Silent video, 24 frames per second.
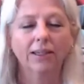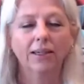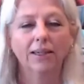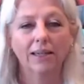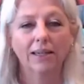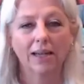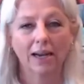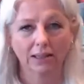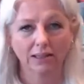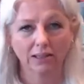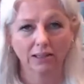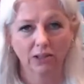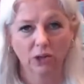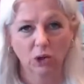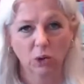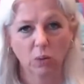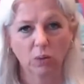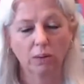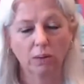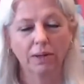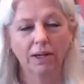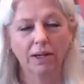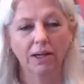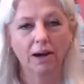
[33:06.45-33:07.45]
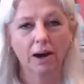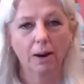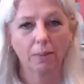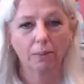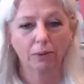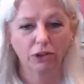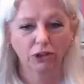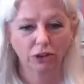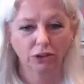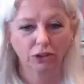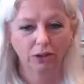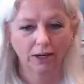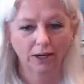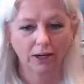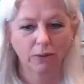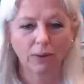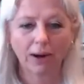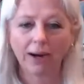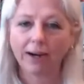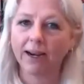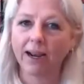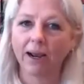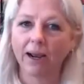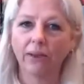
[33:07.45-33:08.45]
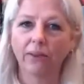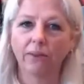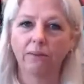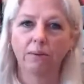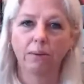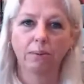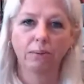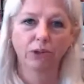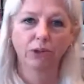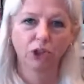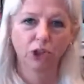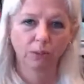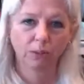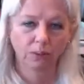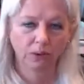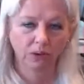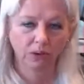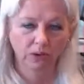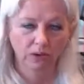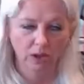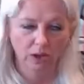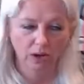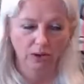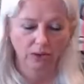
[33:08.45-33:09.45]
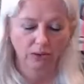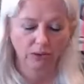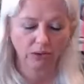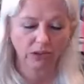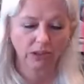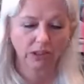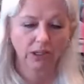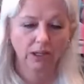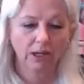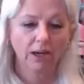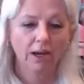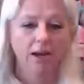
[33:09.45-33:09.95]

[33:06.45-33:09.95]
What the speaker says: Yes, there will be an opportunity. Right now, the membership is closed,